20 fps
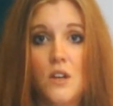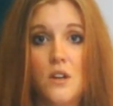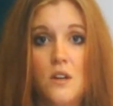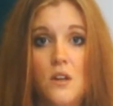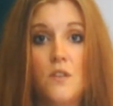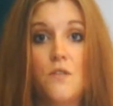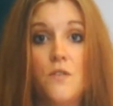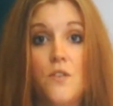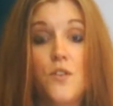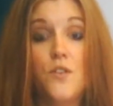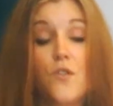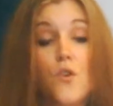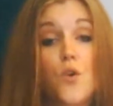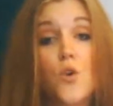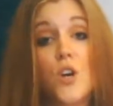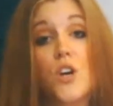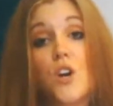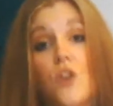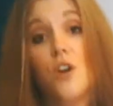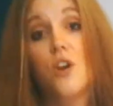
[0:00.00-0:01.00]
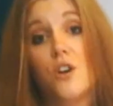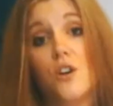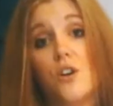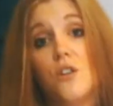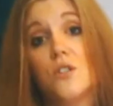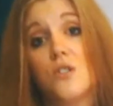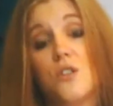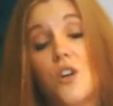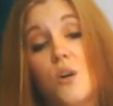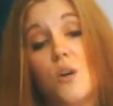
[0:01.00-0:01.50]
that if you've already got
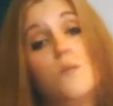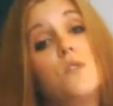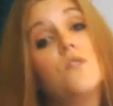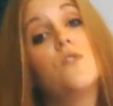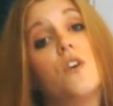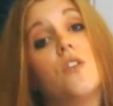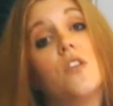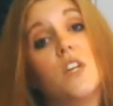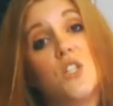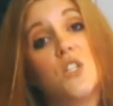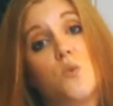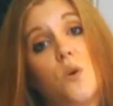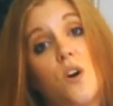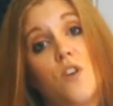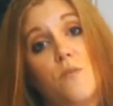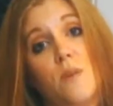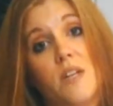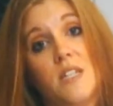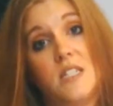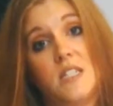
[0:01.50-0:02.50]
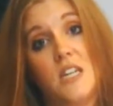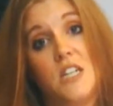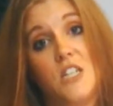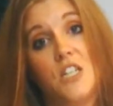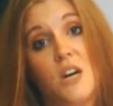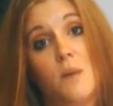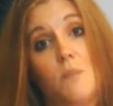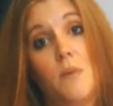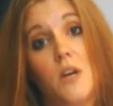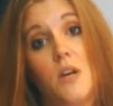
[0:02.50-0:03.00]
it on scope, you've got that 12-month
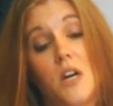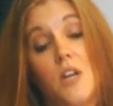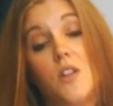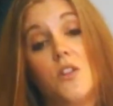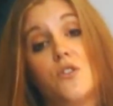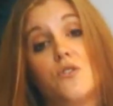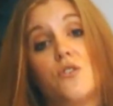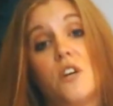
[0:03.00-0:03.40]
teach-out period,